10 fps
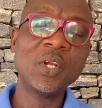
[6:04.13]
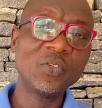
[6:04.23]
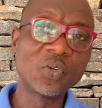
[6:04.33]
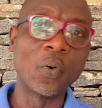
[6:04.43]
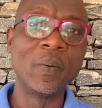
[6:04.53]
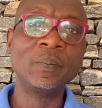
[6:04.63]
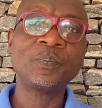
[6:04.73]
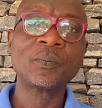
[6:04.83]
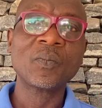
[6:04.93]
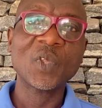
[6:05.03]
So
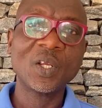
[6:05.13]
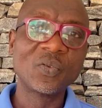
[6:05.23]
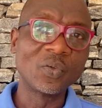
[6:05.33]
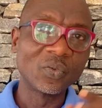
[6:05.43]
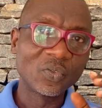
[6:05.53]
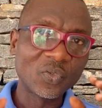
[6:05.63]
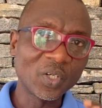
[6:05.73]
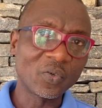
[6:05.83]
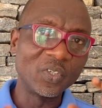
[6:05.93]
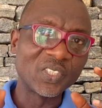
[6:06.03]

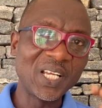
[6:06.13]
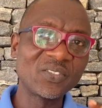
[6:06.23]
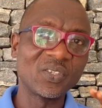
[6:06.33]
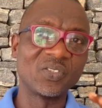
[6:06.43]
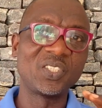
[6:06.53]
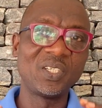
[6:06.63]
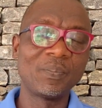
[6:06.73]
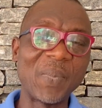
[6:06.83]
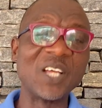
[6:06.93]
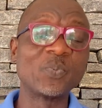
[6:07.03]
consensus
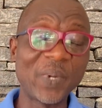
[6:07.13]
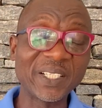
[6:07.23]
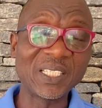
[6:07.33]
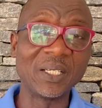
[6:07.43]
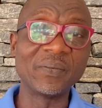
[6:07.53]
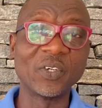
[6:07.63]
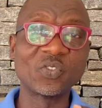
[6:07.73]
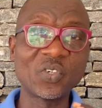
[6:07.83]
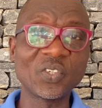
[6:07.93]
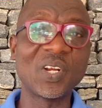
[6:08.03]
perspective or
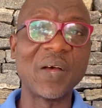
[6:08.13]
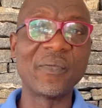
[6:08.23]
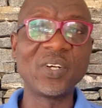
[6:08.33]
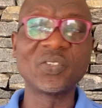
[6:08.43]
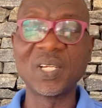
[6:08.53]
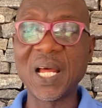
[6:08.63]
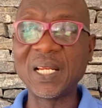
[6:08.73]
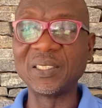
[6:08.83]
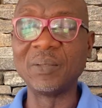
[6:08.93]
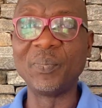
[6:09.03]
structural
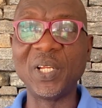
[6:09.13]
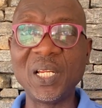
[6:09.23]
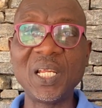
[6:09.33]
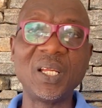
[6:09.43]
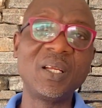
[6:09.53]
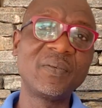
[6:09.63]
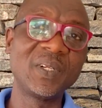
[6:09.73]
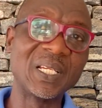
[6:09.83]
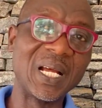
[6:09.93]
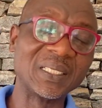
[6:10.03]
functionalism believe
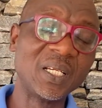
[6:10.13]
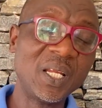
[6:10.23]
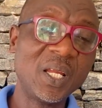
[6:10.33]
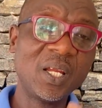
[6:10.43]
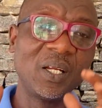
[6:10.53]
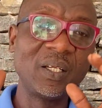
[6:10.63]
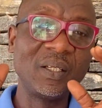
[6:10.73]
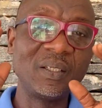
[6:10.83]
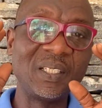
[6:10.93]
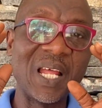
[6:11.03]
that
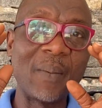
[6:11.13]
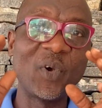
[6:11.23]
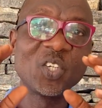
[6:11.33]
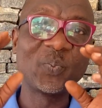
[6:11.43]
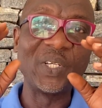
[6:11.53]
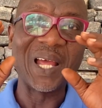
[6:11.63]
there must be